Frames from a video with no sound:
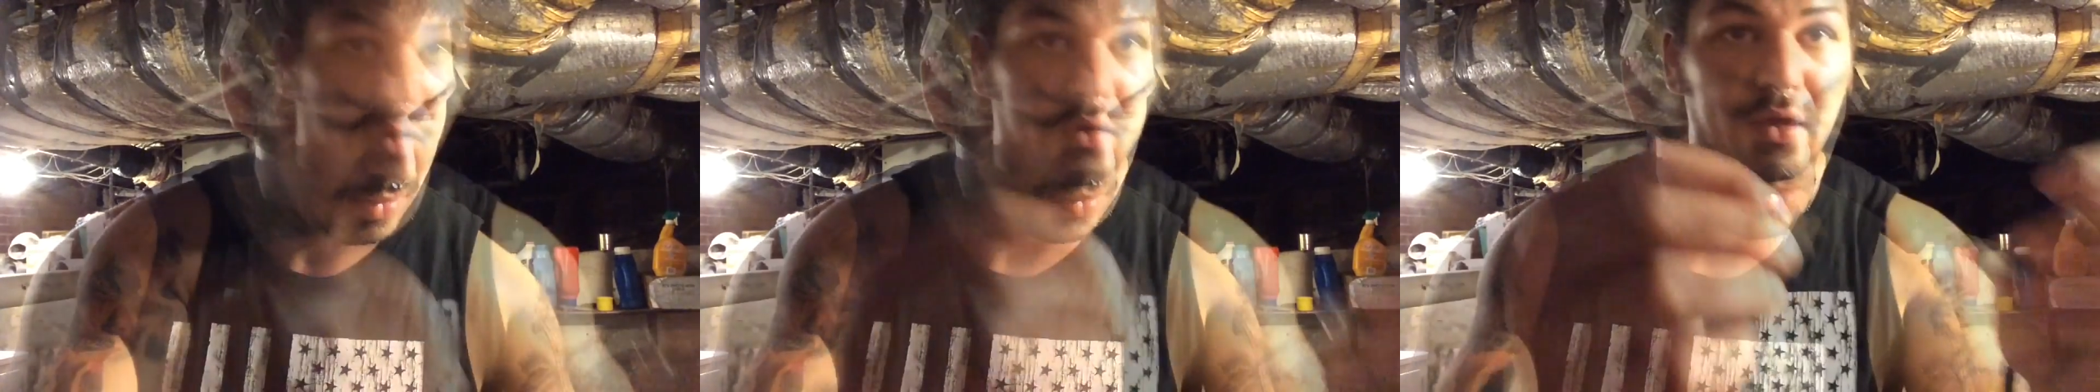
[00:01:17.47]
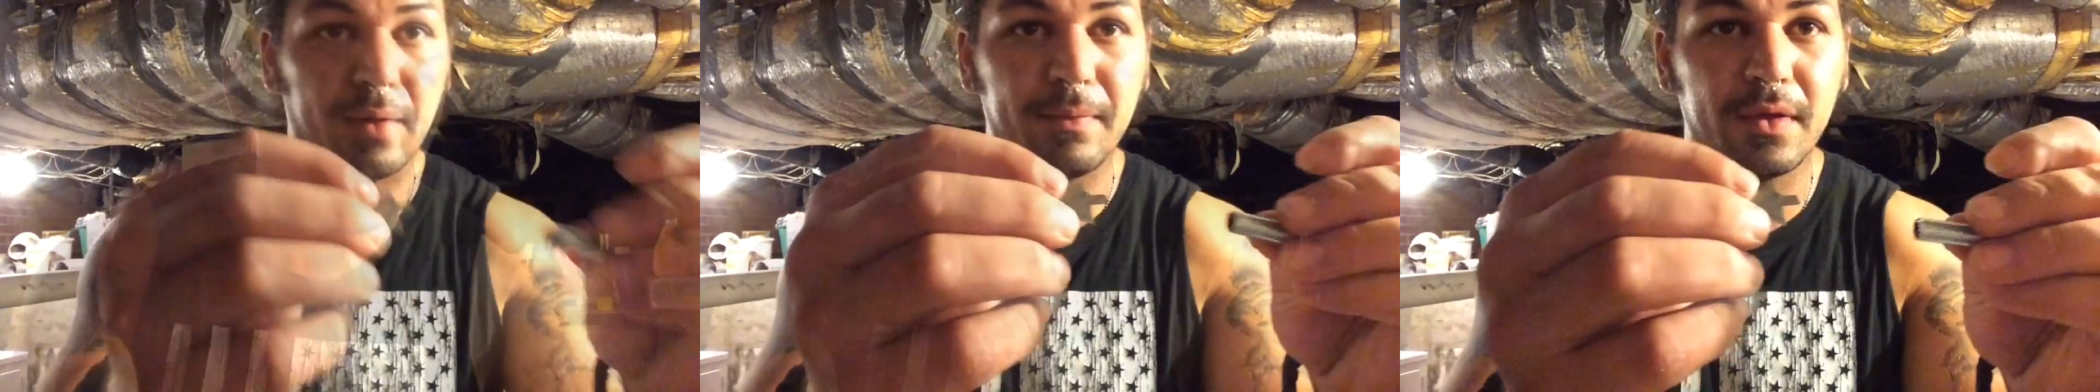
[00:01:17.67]

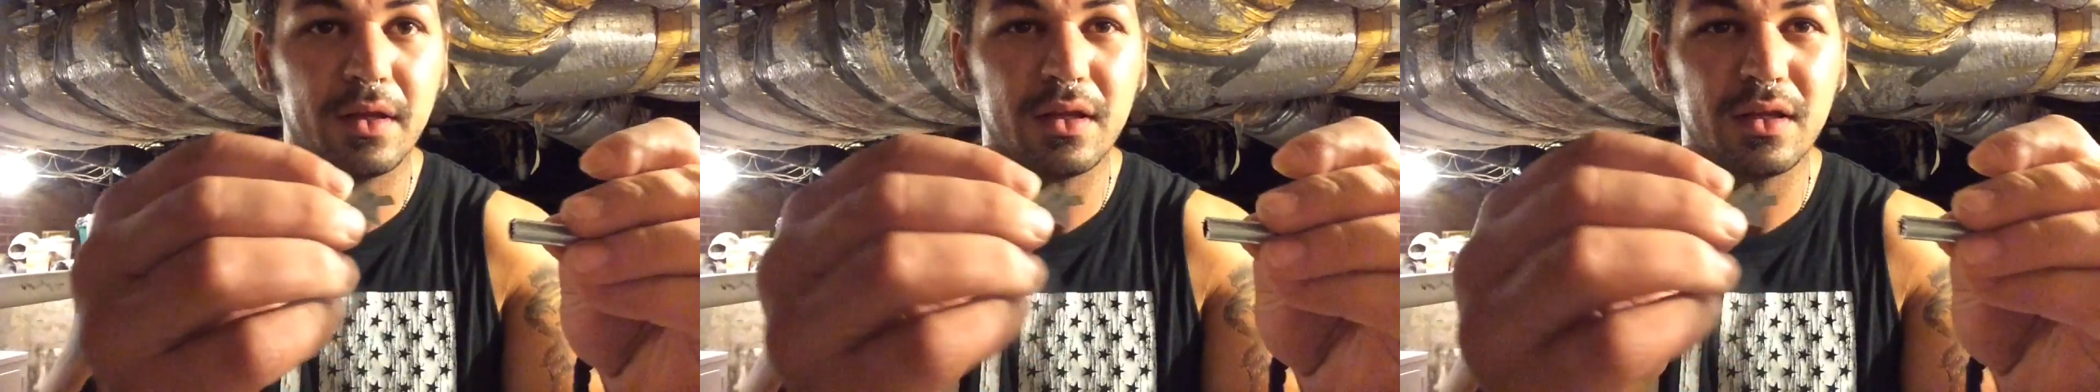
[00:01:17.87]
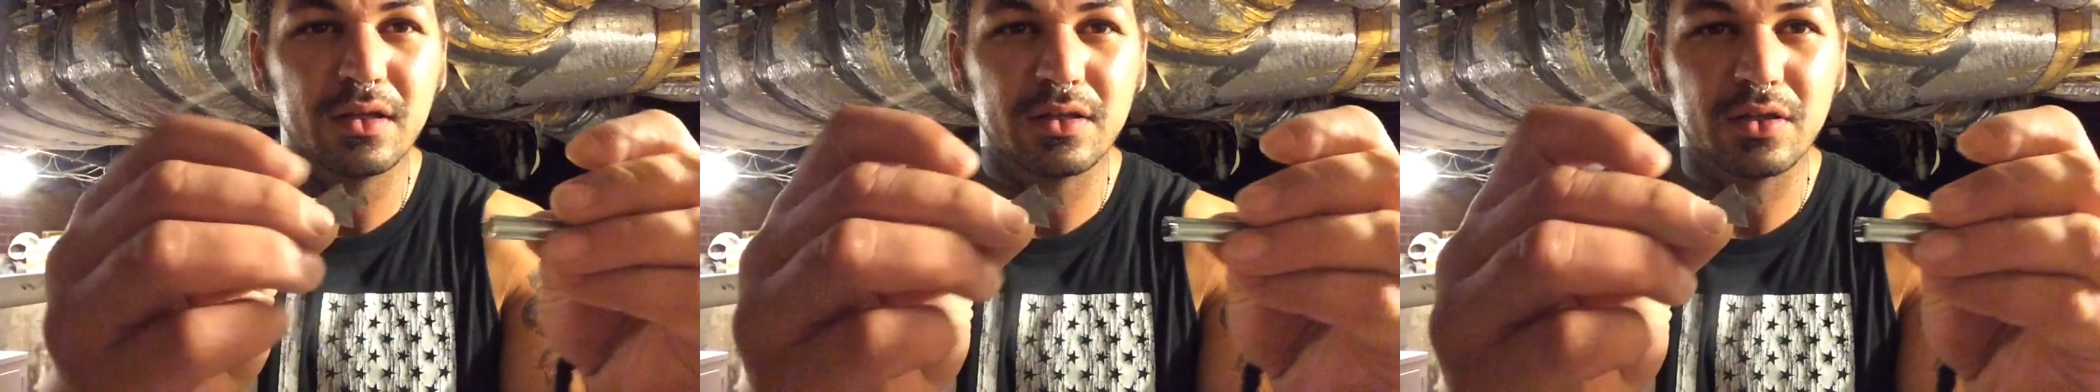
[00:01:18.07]
Okay,
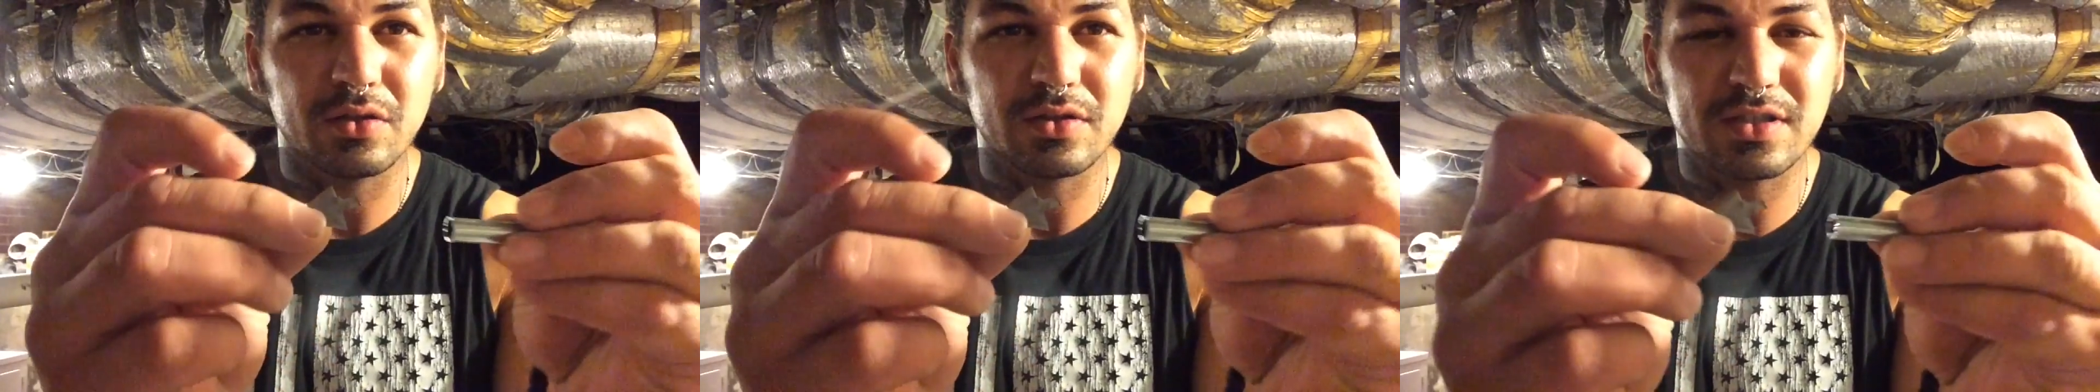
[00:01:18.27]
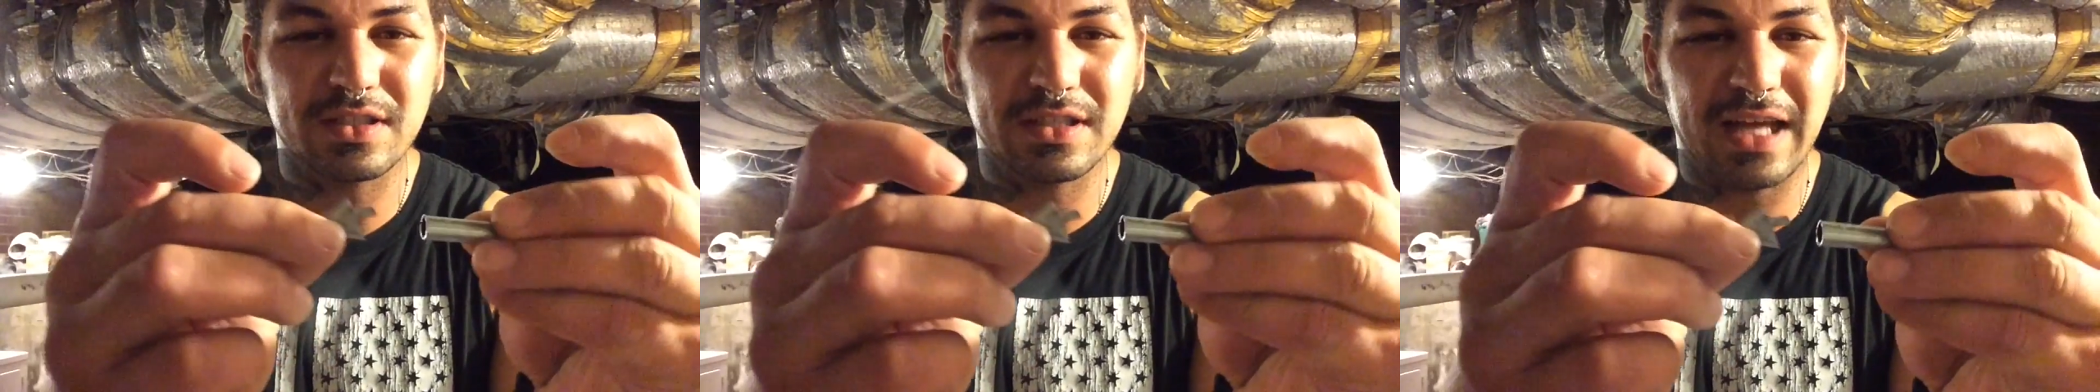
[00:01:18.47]

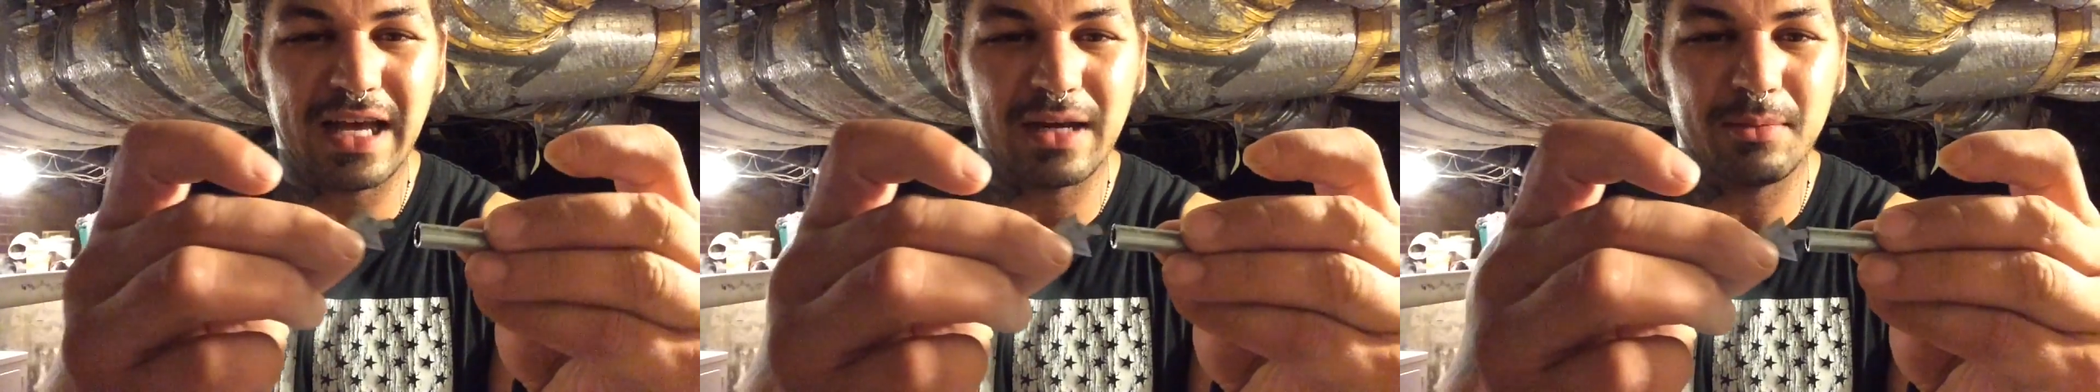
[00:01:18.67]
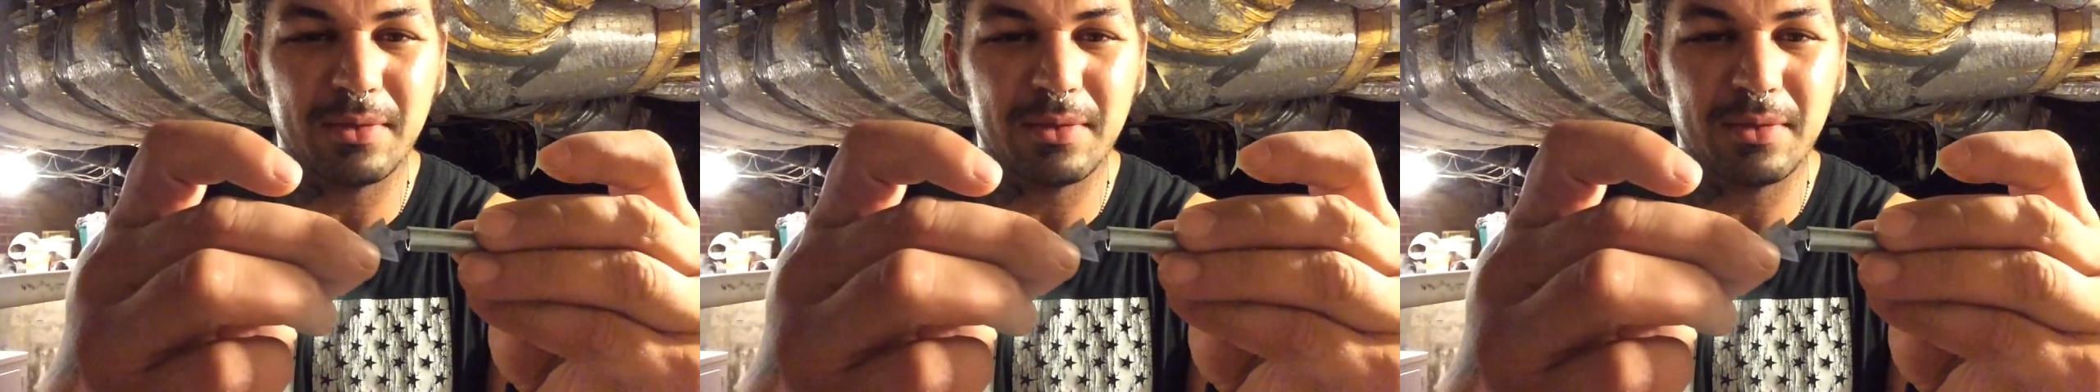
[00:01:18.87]
you'll slot